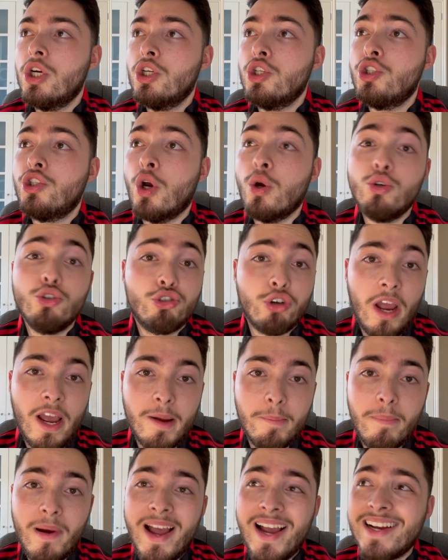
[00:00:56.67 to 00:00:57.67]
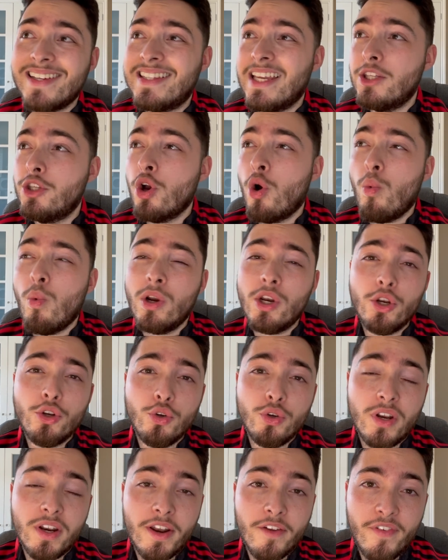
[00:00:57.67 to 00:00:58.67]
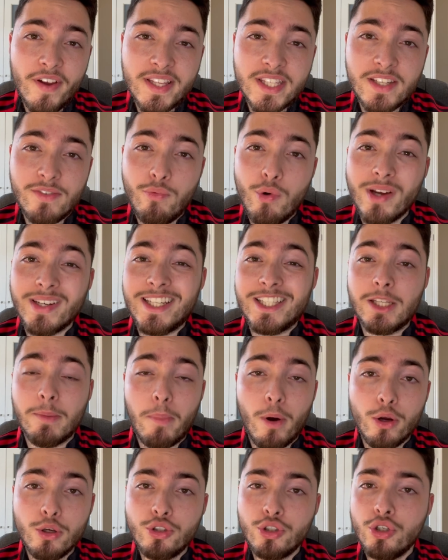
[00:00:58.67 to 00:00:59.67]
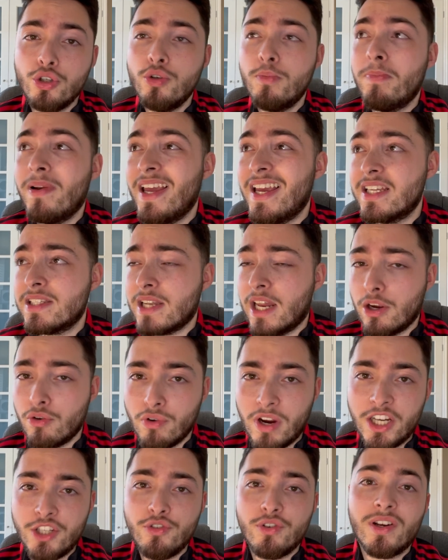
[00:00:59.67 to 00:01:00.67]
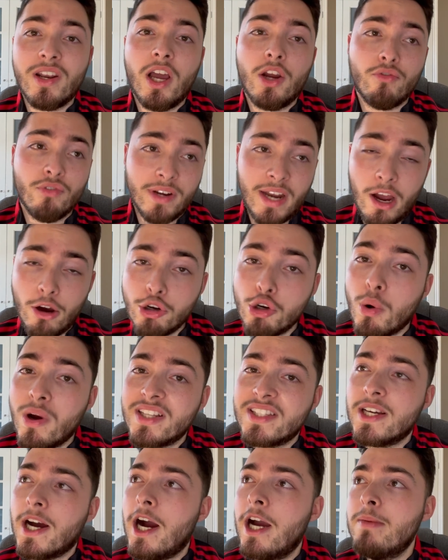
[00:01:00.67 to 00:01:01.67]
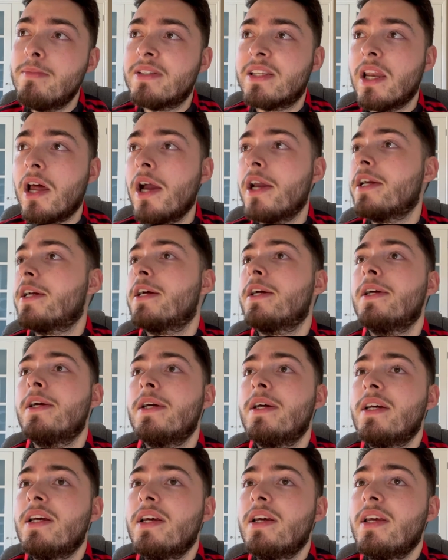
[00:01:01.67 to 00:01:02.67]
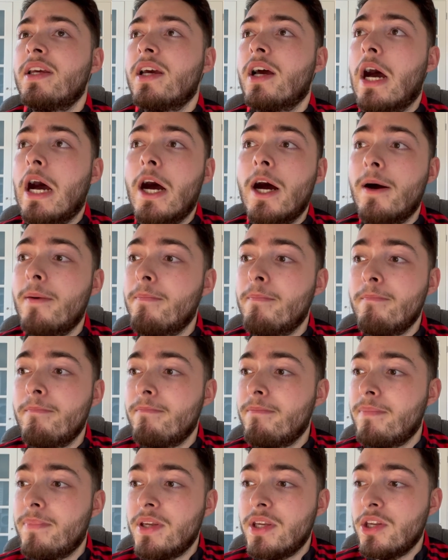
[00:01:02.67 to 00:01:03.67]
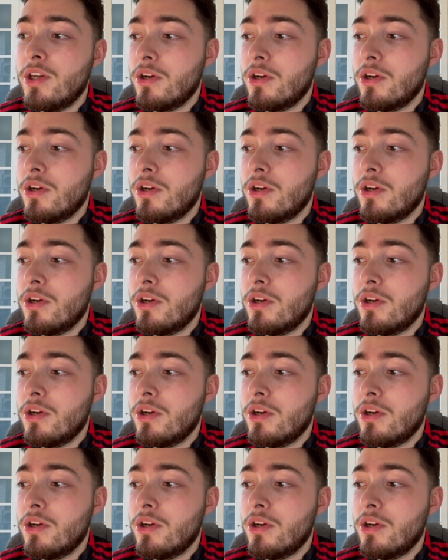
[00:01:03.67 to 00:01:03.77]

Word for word: don't track back. They don't want to do the defensive work they're supposed to do. Players like Rashford, like Ronaldo at times, like, you